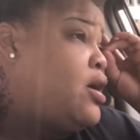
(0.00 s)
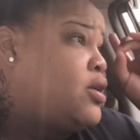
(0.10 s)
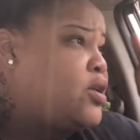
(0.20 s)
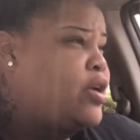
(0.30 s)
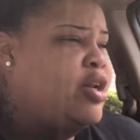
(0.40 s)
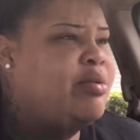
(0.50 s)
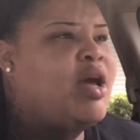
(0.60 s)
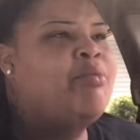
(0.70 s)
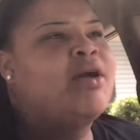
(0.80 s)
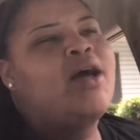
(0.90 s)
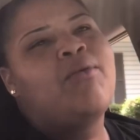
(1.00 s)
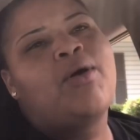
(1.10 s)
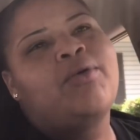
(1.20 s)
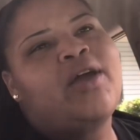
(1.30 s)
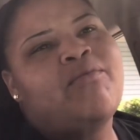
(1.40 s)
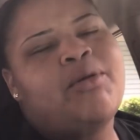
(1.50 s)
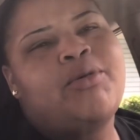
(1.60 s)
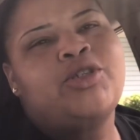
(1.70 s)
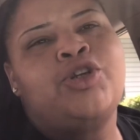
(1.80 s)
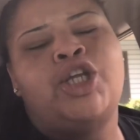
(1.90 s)
So not even like, oh my God, why Redd haven't been
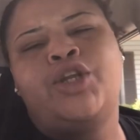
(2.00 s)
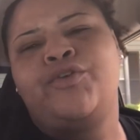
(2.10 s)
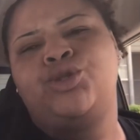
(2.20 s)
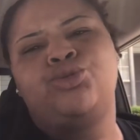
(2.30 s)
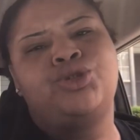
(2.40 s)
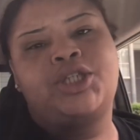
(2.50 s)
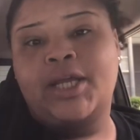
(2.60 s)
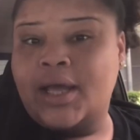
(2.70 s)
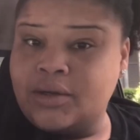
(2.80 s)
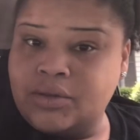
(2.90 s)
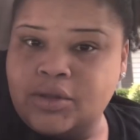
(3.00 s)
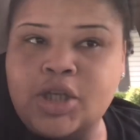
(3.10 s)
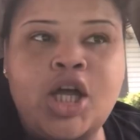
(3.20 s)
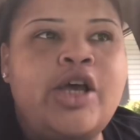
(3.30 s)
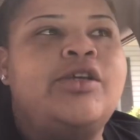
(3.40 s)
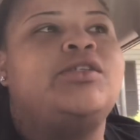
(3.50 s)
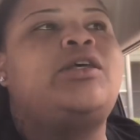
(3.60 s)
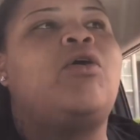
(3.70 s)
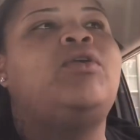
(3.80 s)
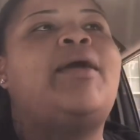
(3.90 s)
posting on the individual channel.
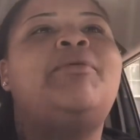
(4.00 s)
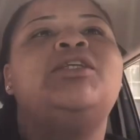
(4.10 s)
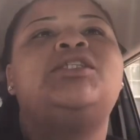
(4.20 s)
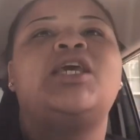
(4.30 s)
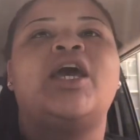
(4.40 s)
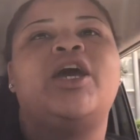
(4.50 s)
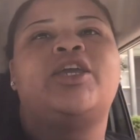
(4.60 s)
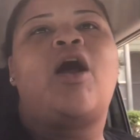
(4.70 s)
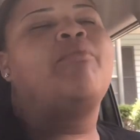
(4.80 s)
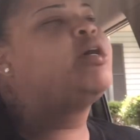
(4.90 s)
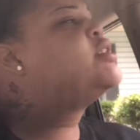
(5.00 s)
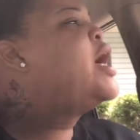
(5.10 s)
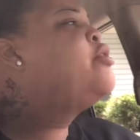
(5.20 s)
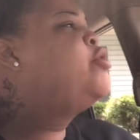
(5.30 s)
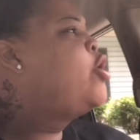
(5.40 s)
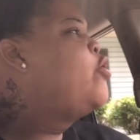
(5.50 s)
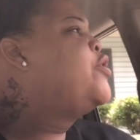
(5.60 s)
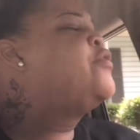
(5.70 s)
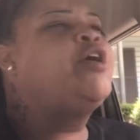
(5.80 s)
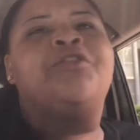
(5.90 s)
So let me tell y'all, because I don't know
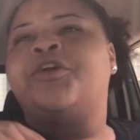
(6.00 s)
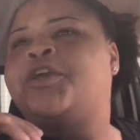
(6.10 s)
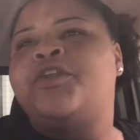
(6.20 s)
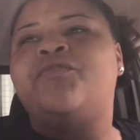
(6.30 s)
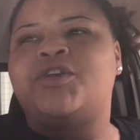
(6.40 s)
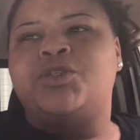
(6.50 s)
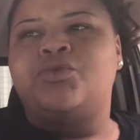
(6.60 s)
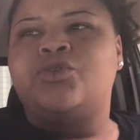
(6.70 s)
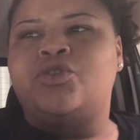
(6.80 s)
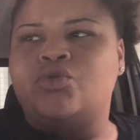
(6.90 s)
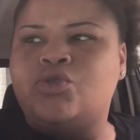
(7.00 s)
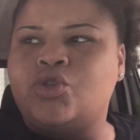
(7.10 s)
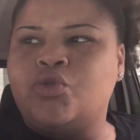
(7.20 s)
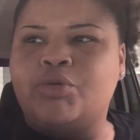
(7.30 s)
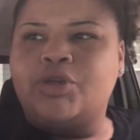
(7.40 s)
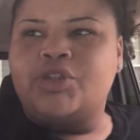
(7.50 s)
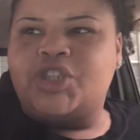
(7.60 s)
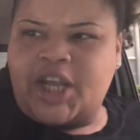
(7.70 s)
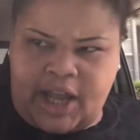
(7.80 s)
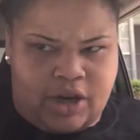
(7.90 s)
if other individual YouTuber
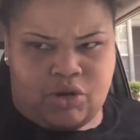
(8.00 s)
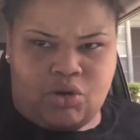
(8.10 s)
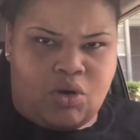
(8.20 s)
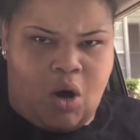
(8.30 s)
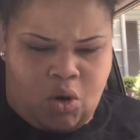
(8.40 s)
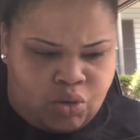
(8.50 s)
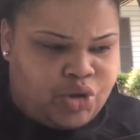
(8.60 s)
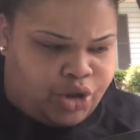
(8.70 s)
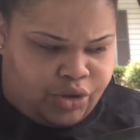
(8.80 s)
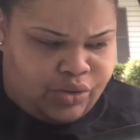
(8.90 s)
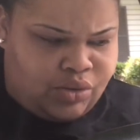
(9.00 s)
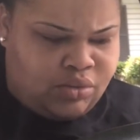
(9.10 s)
channel holders